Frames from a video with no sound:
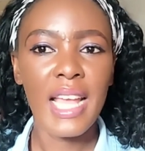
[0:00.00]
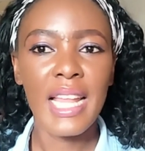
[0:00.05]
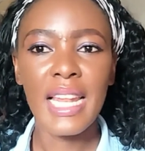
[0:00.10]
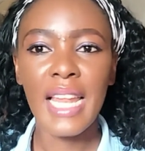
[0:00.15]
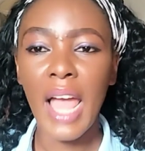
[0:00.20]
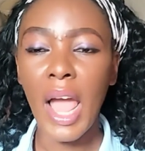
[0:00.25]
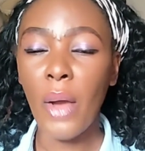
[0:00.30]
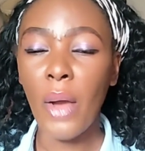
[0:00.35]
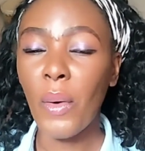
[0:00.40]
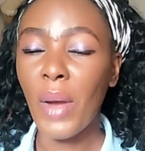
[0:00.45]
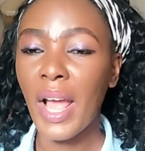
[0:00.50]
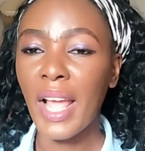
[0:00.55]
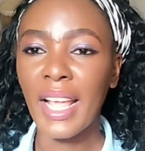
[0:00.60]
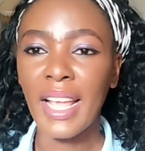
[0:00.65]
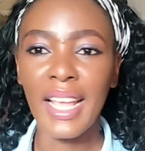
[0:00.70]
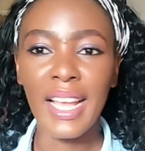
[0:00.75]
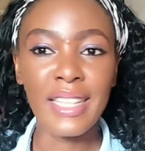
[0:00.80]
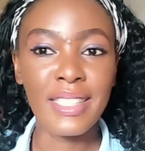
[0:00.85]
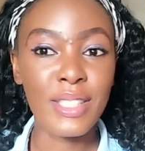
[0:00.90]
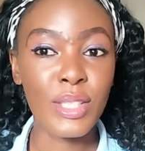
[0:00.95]
Now, I
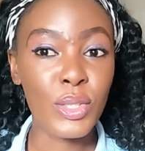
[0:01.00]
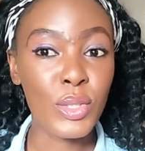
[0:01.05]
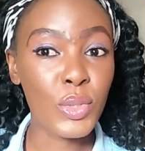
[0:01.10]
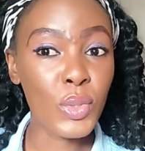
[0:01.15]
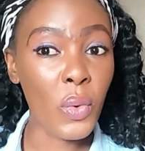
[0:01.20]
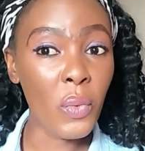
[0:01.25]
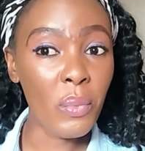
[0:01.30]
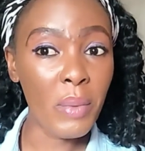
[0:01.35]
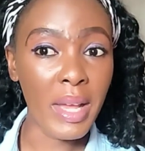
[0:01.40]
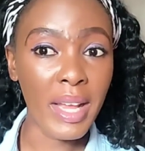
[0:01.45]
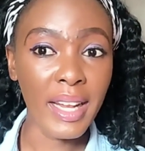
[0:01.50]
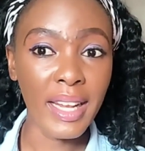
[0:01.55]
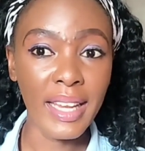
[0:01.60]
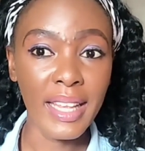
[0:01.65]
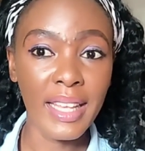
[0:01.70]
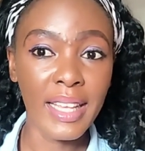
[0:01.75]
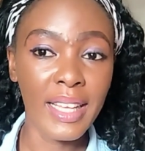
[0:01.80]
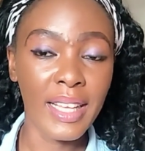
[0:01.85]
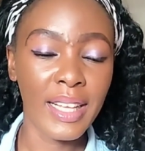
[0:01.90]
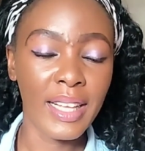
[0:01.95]
get so
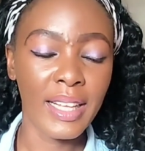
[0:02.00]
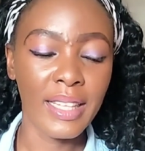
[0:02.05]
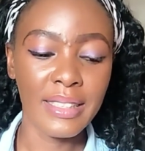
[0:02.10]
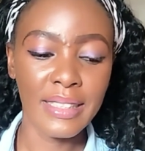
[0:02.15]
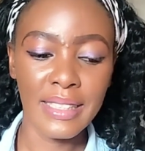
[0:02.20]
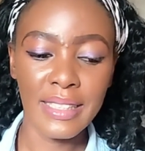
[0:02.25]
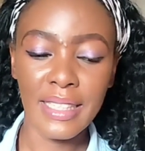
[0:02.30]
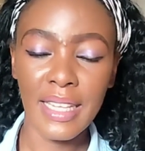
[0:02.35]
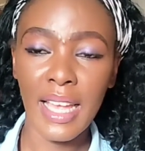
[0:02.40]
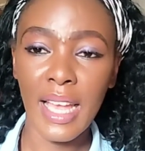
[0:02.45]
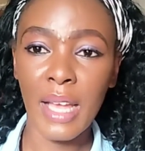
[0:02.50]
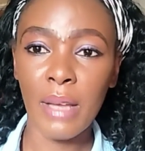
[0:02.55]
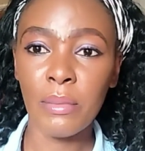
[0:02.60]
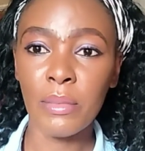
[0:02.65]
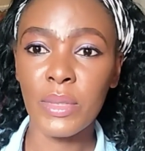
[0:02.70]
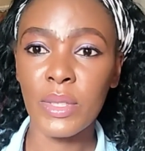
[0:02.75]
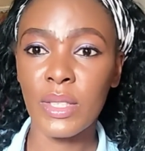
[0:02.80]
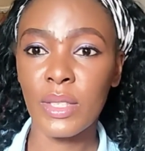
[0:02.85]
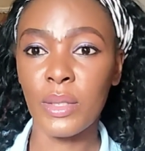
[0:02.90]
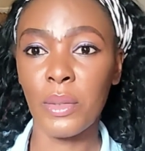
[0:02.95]
many
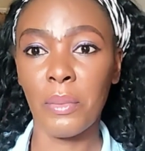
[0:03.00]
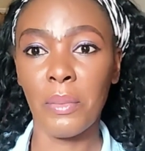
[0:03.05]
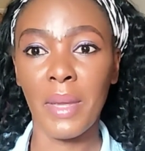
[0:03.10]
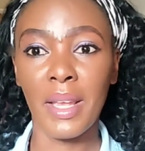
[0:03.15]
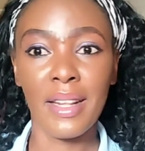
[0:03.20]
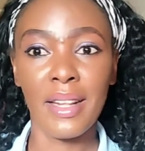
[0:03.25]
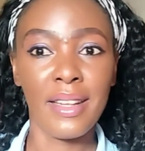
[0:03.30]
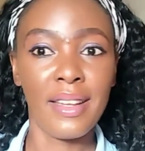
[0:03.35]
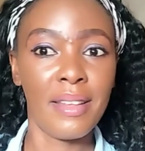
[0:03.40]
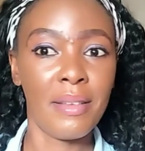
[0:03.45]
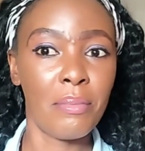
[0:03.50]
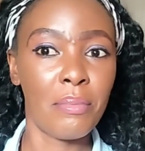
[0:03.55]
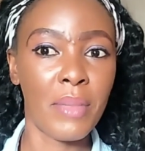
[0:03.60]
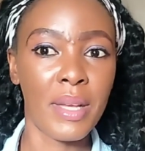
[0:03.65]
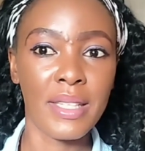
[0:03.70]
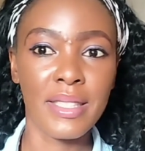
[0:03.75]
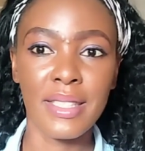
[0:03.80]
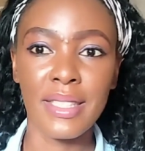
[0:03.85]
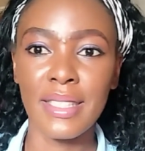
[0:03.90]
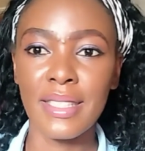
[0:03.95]
DMs, so many
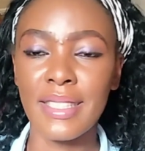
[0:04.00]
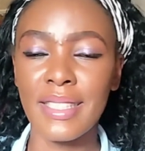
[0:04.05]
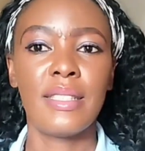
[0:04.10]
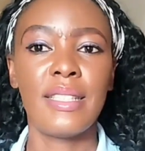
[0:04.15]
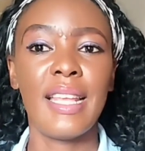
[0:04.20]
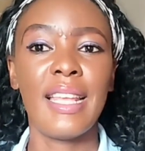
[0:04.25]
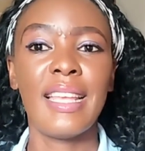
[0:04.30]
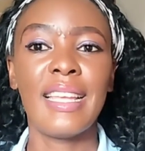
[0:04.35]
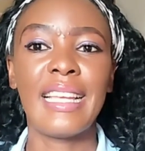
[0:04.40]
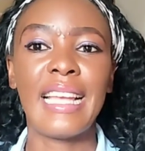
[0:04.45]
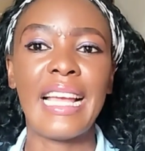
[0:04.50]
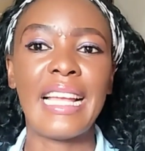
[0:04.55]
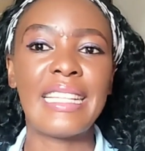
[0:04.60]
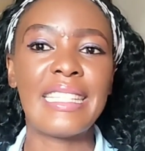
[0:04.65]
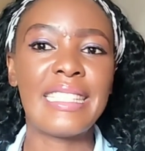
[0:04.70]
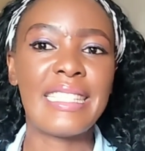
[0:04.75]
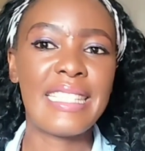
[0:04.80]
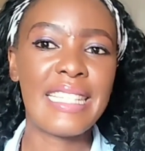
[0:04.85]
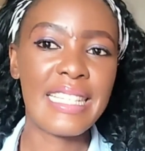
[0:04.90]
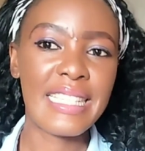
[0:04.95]
messages saying,
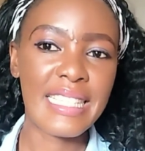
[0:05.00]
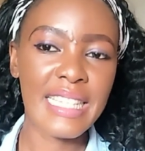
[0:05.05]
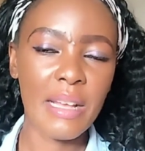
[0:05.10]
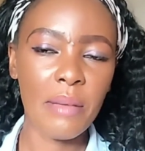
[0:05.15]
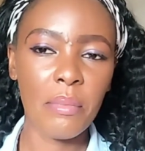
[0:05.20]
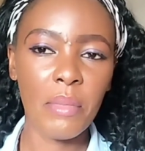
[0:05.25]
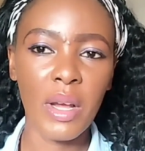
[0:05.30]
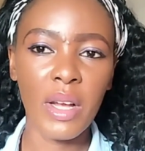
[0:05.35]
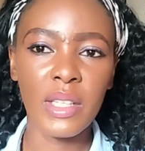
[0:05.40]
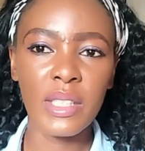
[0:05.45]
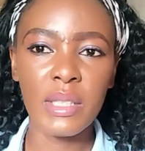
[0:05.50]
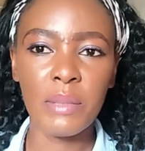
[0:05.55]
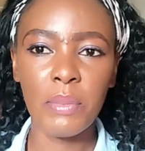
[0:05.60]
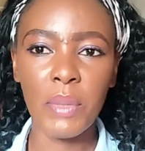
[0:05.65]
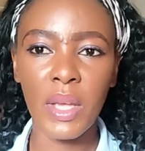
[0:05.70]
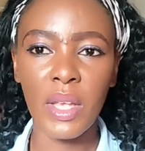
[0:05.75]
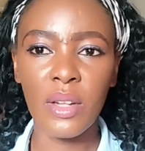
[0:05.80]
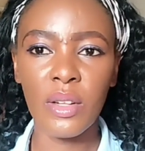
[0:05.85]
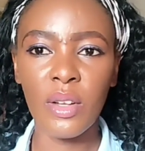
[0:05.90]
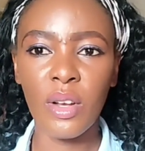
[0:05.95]
can this amount
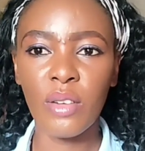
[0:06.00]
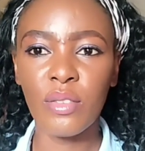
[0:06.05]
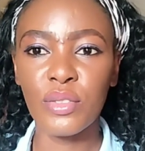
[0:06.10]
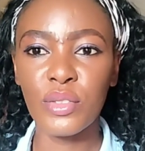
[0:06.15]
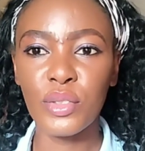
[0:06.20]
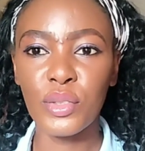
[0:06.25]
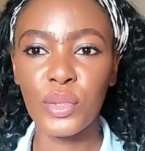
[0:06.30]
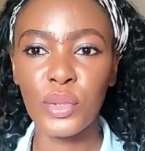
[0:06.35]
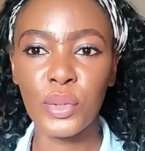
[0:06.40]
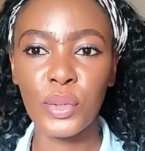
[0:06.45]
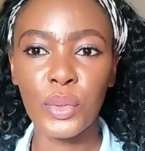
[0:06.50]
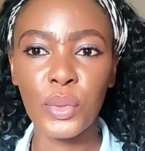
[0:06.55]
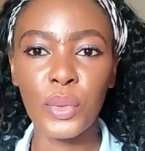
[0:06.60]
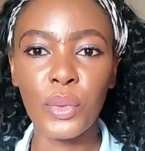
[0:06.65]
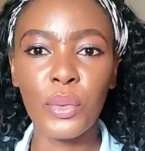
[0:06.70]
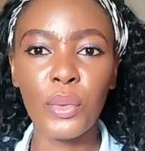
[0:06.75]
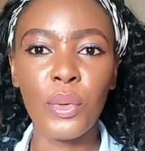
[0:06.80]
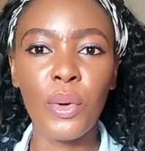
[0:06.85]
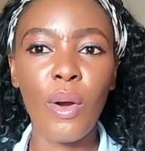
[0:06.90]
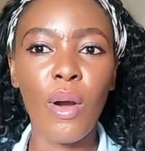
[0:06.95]
be enough
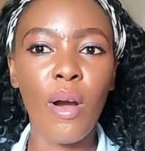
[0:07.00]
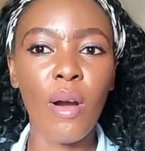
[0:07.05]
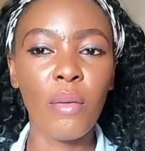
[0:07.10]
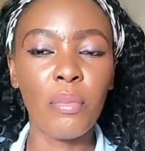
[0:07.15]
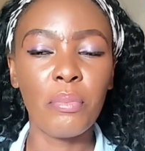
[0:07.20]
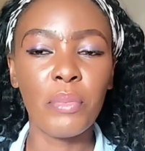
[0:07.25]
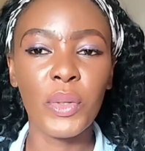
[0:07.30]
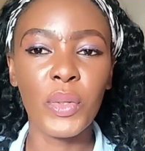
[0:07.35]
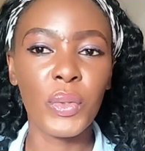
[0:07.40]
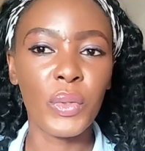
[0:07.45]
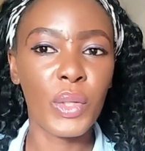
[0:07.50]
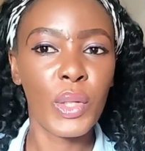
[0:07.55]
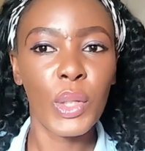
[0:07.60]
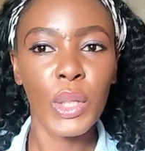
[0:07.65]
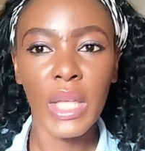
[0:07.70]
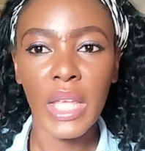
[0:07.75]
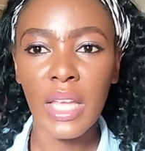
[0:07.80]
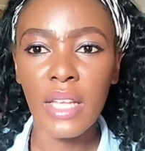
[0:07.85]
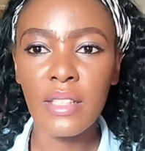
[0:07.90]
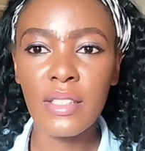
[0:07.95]
to help me
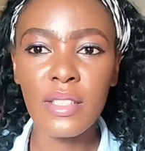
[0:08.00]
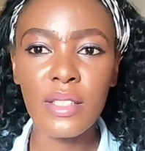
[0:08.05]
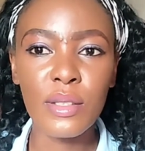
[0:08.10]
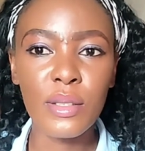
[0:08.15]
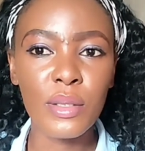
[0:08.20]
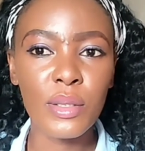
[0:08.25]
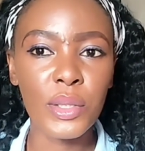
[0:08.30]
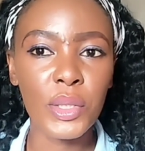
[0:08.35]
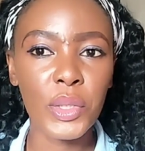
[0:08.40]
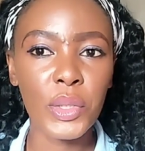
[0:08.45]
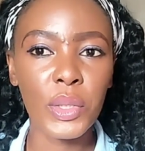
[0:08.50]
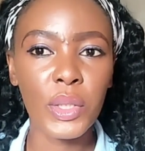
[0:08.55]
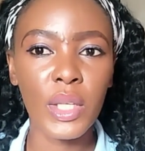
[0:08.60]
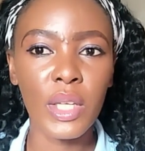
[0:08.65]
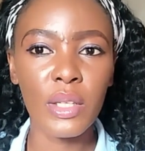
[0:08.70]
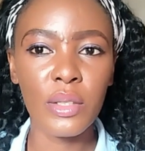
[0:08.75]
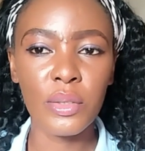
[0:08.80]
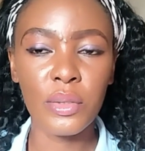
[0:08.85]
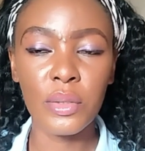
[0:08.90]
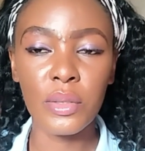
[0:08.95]
relocate to the
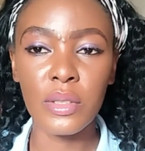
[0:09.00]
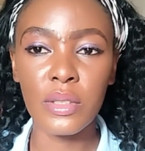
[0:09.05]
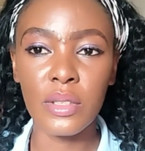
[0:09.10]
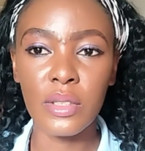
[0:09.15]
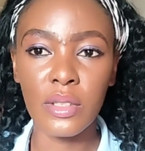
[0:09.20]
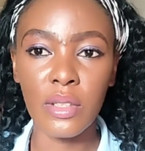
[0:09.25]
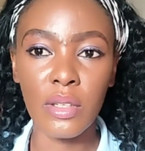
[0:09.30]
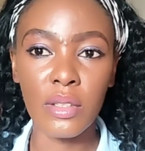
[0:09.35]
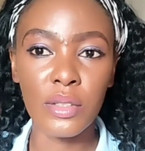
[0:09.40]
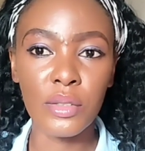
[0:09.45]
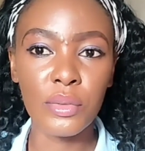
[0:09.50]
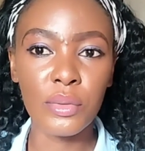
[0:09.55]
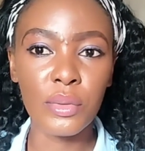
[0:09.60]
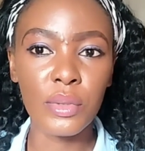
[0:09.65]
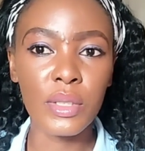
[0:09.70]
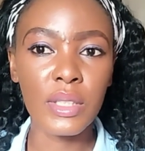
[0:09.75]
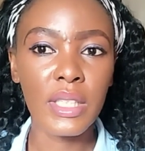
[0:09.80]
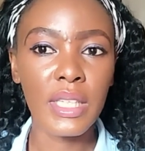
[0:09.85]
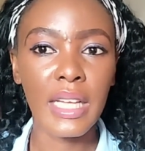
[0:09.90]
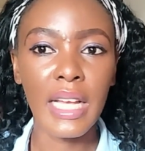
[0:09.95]
UK through the study
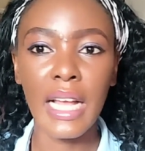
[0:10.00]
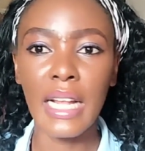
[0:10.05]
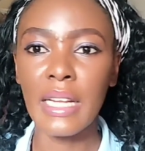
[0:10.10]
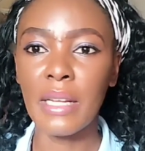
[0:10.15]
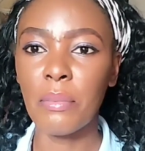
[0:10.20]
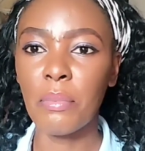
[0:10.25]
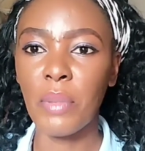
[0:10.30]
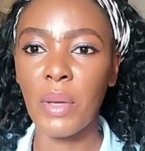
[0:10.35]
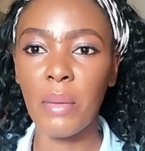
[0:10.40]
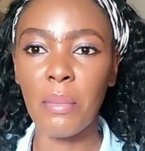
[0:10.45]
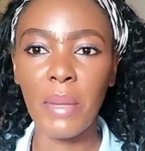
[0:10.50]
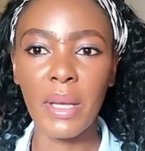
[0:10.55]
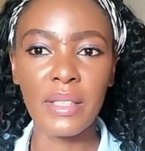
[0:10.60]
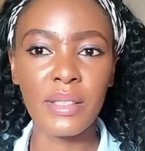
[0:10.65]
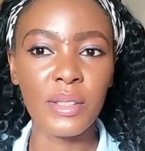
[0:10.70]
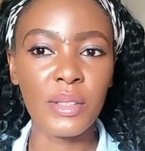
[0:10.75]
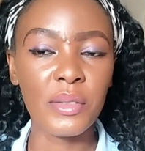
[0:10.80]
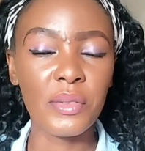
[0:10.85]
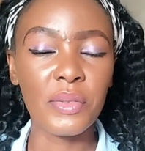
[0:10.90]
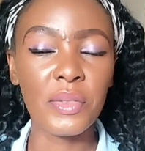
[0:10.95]
route? Can it pay my
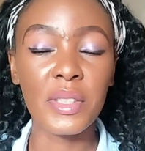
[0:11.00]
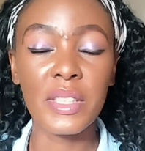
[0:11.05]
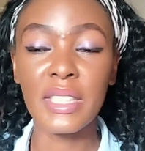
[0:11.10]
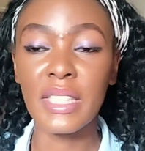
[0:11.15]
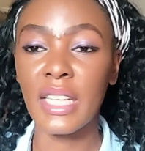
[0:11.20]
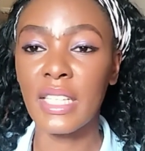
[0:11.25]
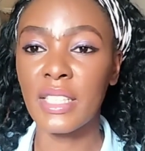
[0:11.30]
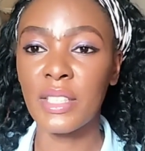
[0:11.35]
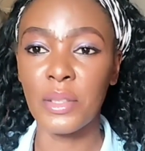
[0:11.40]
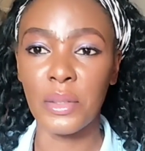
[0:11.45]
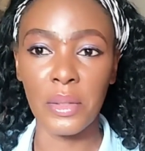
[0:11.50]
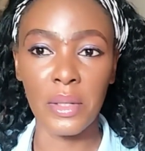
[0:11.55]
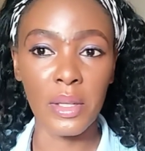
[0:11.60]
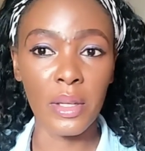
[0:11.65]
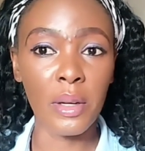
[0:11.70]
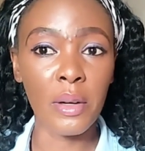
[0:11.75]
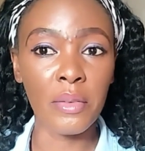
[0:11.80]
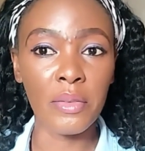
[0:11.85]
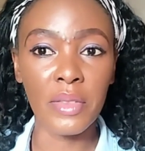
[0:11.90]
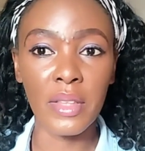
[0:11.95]
school fees? Can it do a
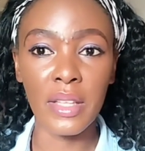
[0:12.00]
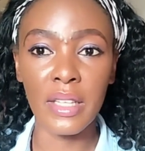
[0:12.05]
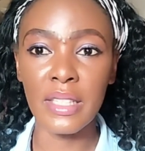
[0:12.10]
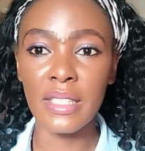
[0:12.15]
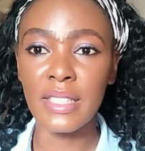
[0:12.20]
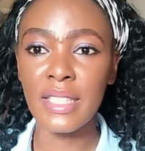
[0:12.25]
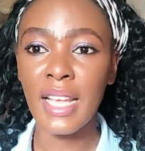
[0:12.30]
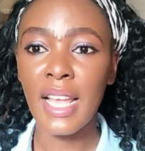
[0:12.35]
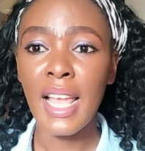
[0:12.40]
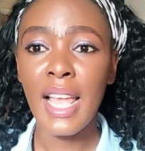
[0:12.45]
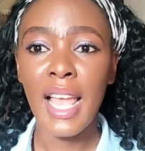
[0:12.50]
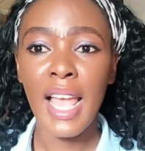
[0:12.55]
lot of things?